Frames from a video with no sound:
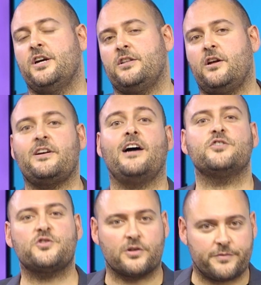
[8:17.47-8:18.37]
not other
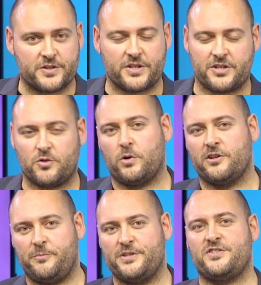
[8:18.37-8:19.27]
surfaces in the world
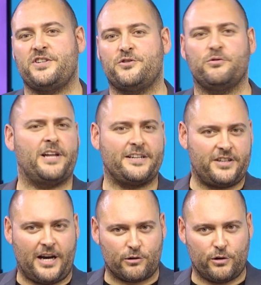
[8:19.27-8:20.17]
of Business Central like
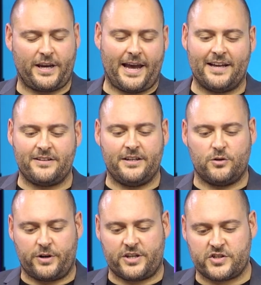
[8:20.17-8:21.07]
the Outlook add-in
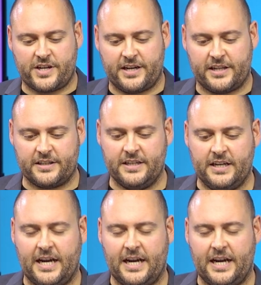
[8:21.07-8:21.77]
or Excel,